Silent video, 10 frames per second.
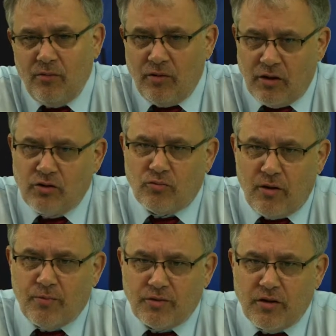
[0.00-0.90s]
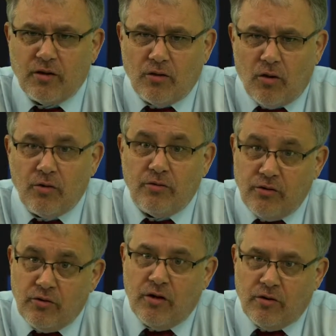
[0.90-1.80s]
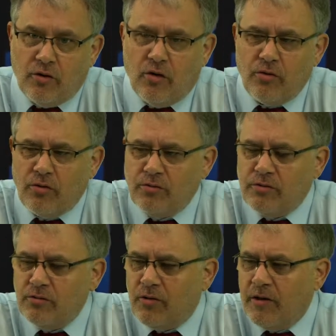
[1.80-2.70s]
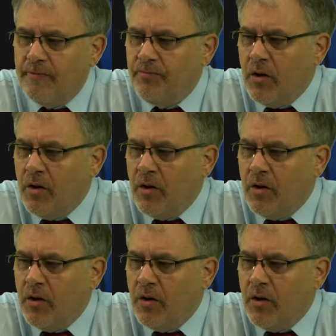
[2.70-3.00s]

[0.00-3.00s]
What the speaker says: Well, unless you're representing a lawyer, then you're letting the lawyer know too, right?